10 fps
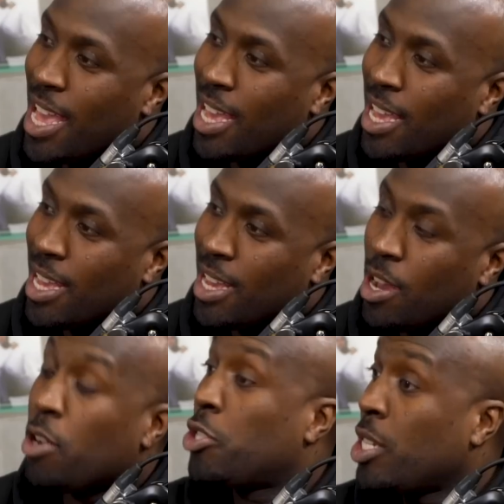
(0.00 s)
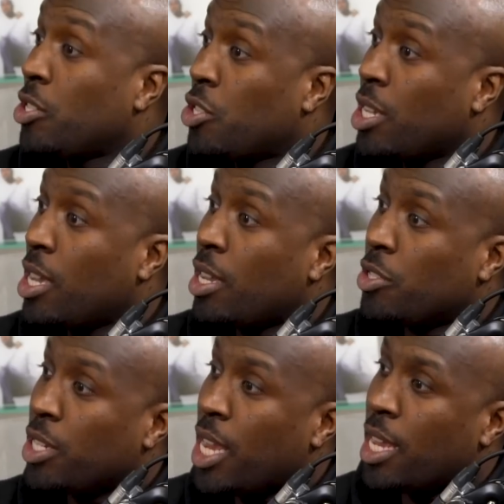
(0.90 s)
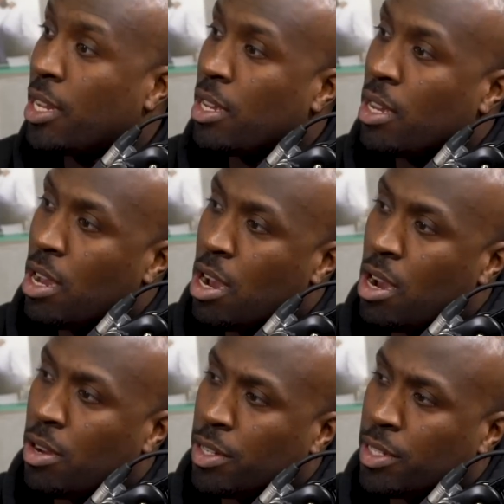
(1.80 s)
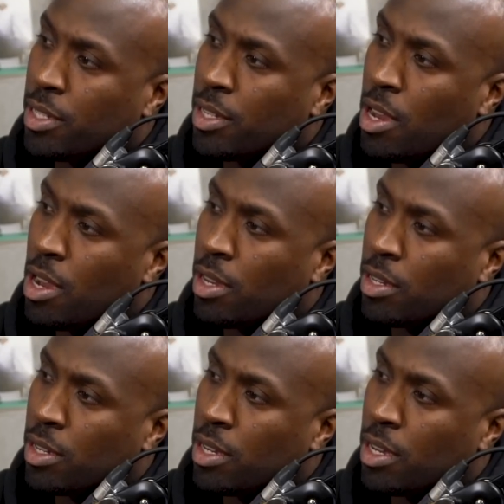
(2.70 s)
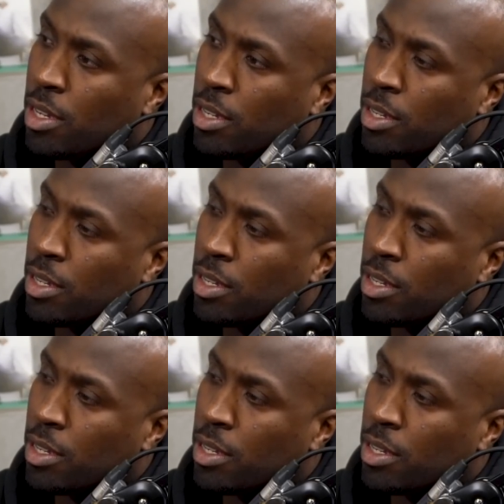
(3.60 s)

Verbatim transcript: Yeah. so you know. Oh, she she uh, she died. Yeah, she oh, passed oh, the time.